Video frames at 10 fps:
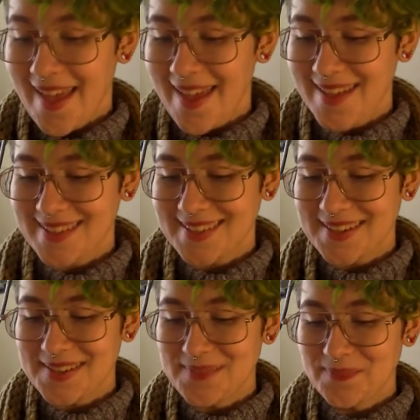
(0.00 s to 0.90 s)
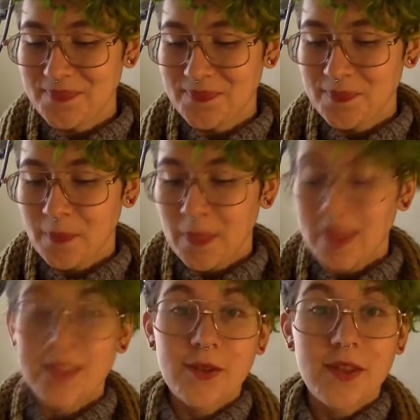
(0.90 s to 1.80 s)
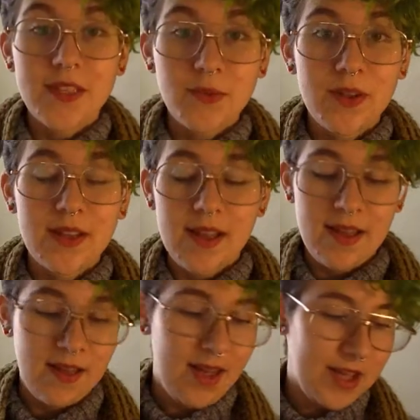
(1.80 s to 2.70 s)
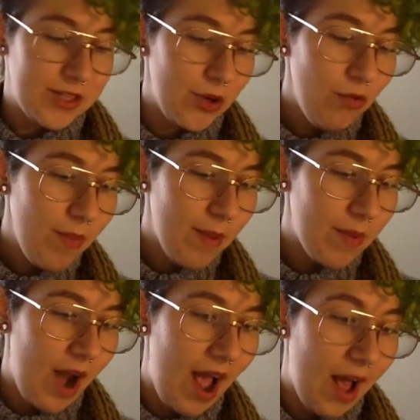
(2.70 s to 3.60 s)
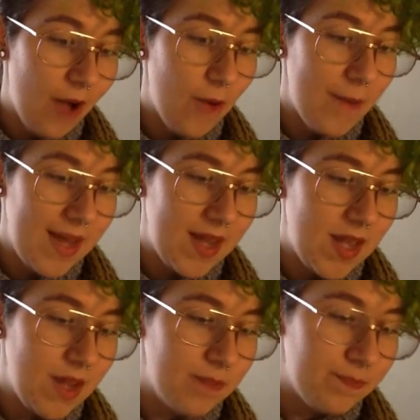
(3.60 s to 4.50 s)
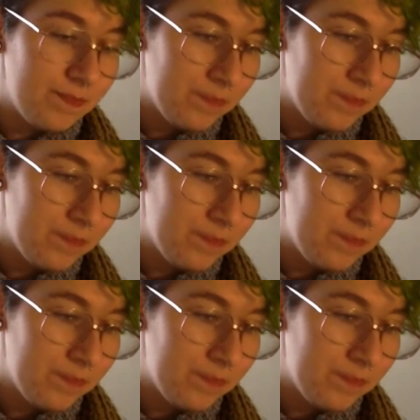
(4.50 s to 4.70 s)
And so this one, I don't remember how many